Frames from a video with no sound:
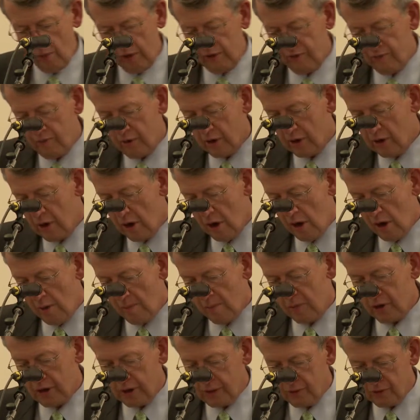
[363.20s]
we've become,
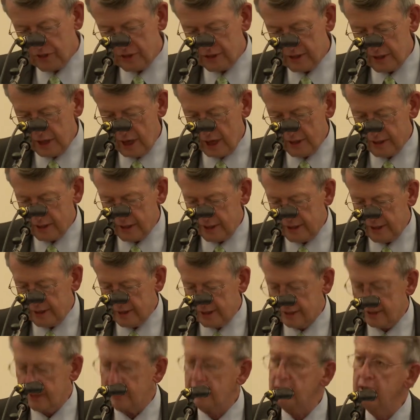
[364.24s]
but it was not
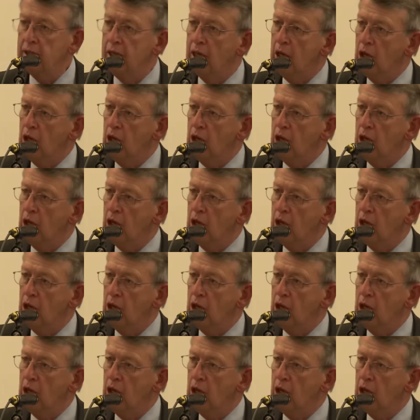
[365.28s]
easy.